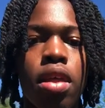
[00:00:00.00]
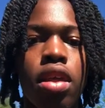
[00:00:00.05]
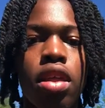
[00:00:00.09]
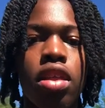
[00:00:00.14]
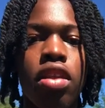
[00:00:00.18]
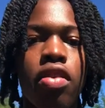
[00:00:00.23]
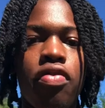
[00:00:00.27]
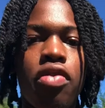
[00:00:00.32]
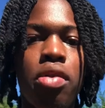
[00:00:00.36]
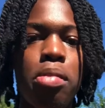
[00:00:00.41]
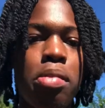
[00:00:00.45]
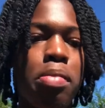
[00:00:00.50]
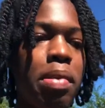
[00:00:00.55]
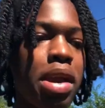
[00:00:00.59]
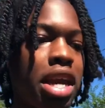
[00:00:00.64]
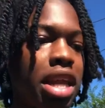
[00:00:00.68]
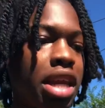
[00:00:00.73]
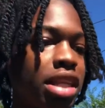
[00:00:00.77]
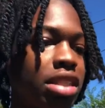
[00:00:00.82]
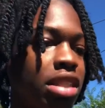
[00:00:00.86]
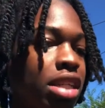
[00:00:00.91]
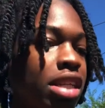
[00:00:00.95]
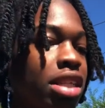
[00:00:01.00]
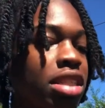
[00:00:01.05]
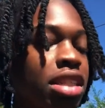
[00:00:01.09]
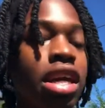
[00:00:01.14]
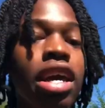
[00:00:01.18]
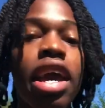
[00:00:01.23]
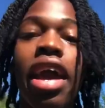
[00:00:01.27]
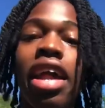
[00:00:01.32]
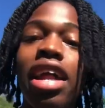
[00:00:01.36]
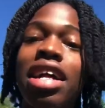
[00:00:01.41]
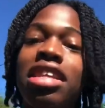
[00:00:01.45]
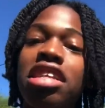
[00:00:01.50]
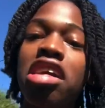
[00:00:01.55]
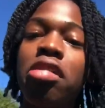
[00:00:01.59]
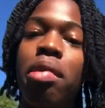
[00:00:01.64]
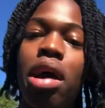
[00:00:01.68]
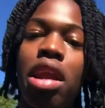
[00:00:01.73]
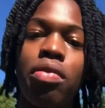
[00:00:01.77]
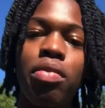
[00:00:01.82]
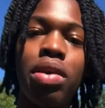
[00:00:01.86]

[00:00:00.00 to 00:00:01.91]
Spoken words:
You feel me? Making that. So listen, you gotta think about it.